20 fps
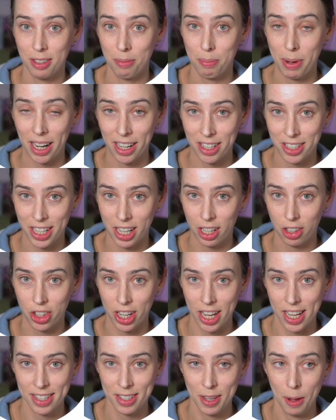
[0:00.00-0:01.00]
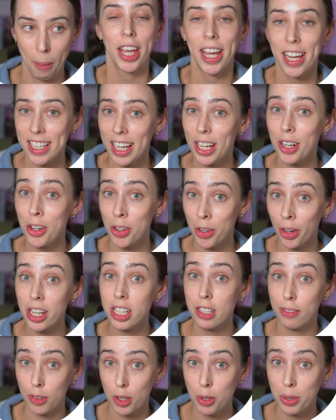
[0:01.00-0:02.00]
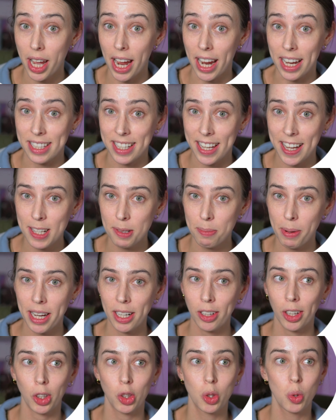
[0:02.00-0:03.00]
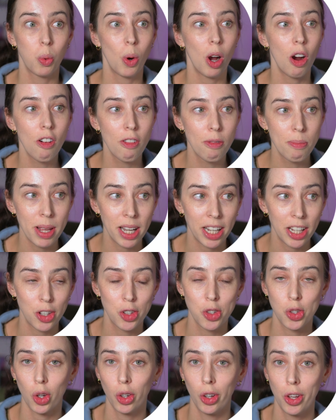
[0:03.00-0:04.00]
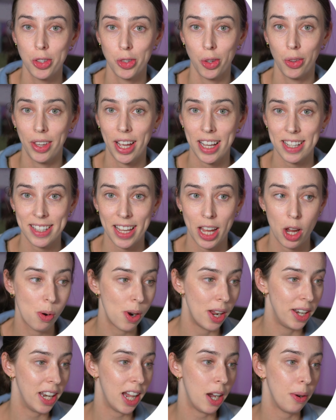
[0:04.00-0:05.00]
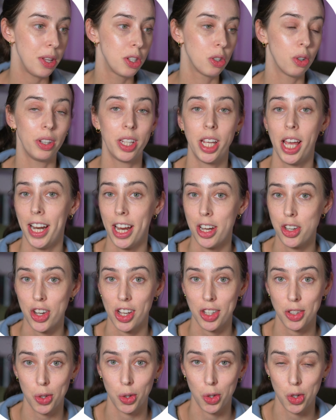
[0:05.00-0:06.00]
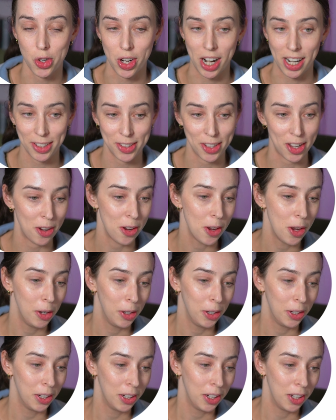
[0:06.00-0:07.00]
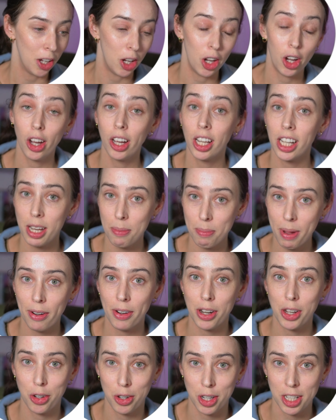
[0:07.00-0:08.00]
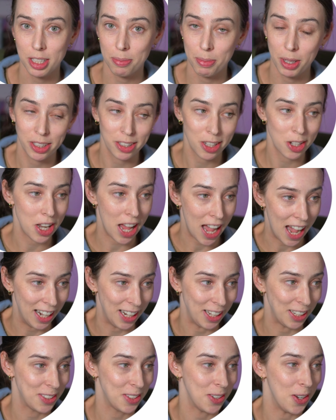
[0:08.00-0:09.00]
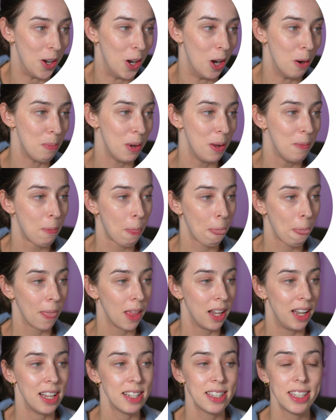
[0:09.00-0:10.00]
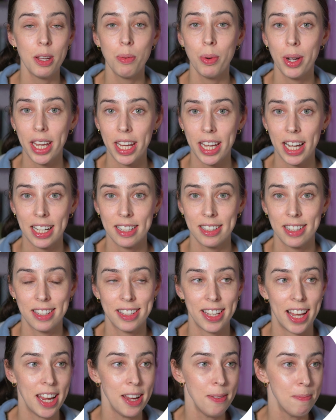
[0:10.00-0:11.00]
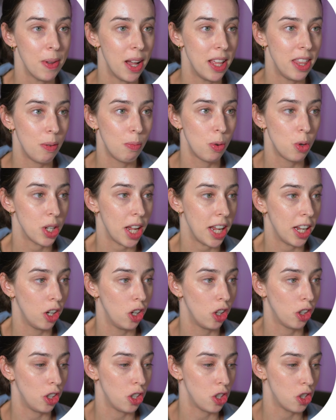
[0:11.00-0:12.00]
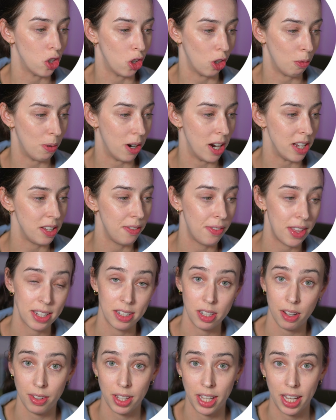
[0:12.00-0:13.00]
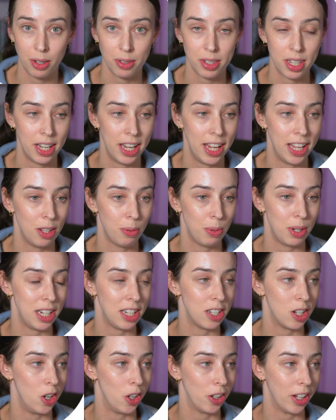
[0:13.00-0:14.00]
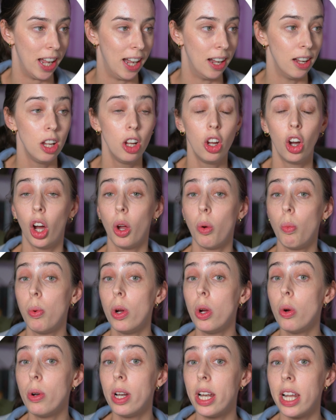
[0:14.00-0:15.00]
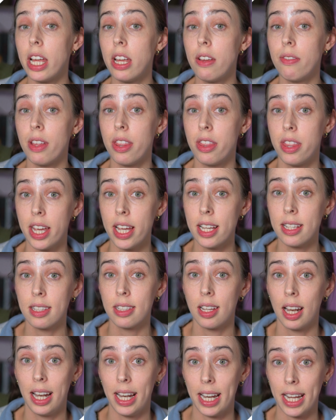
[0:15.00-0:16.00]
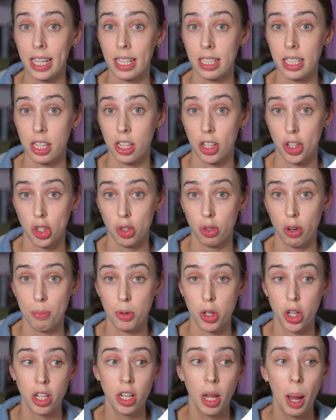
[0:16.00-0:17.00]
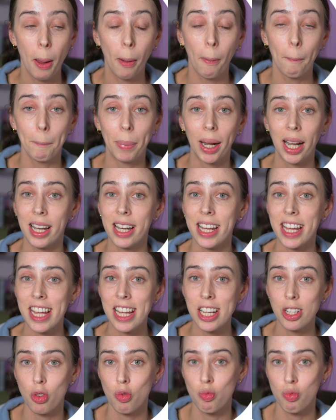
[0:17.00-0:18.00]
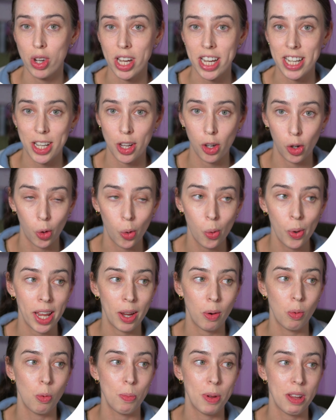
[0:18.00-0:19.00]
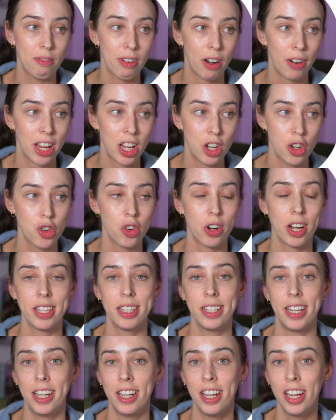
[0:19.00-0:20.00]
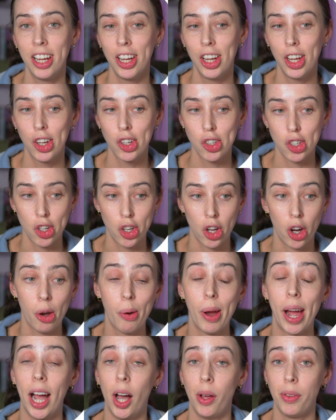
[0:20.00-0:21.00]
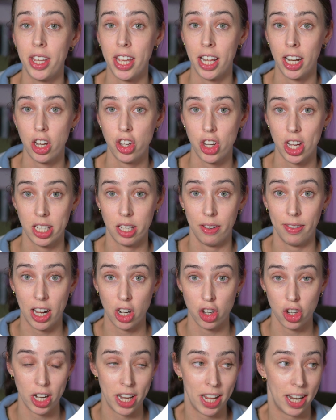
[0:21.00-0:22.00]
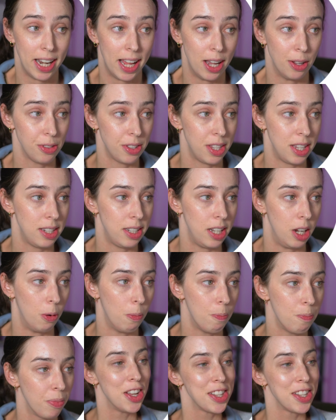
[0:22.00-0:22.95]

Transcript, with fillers: Palantir shares he's had a nice few days. He's made like $12 million on that sale and now he's got the NHS contract. So early Merry Christmas to Alex Karp. Let's see what he has to say and then we'll take a look at the stock price if there's nothing else in here that we need to look at. I will leave this linked in the description. Please read it all. It will be very interesting to know how the NHS have actually announced this deal.